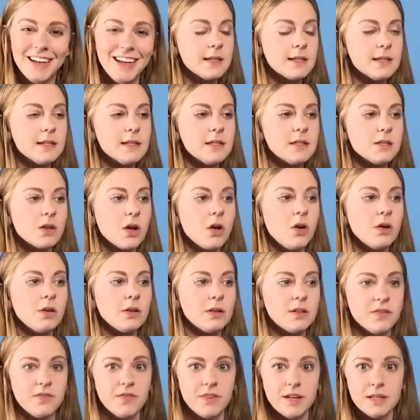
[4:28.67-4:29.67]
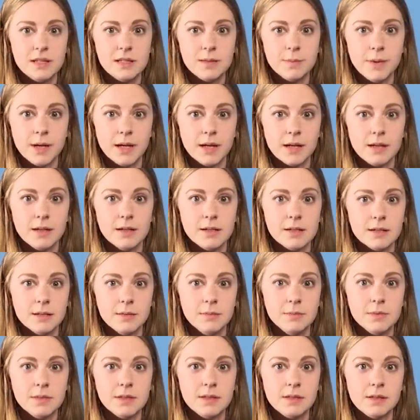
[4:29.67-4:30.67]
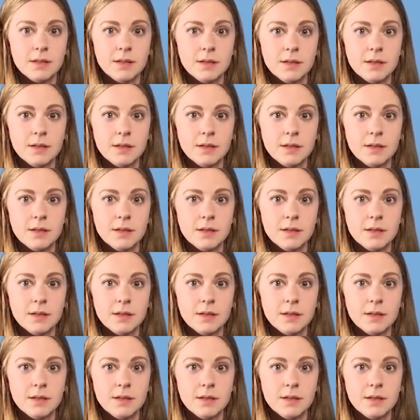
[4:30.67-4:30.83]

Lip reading: This is all defense mechanisms.